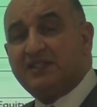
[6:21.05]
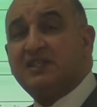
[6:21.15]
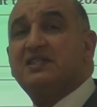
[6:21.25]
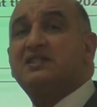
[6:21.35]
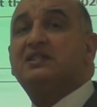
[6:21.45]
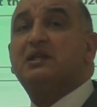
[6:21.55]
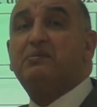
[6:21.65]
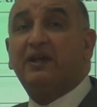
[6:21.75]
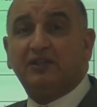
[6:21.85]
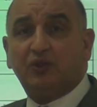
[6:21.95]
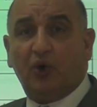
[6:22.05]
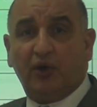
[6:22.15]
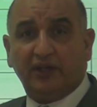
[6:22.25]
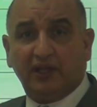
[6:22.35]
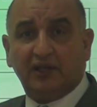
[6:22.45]
This is depend
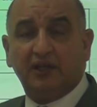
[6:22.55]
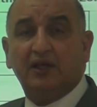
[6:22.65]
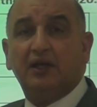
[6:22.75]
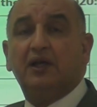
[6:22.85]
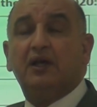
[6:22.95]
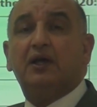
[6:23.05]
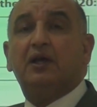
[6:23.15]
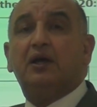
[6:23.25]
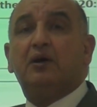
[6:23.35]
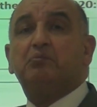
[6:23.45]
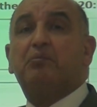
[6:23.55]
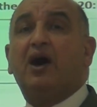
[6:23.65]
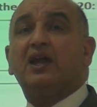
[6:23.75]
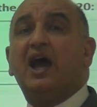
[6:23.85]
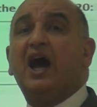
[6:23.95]
on
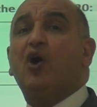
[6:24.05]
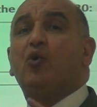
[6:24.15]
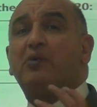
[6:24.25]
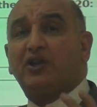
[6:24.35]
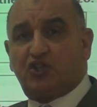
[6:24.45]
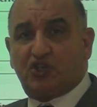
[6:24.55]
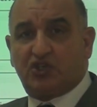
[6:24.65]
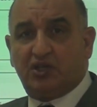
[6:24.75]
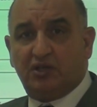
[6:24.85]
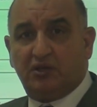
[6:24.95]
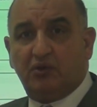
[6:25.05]
by how much,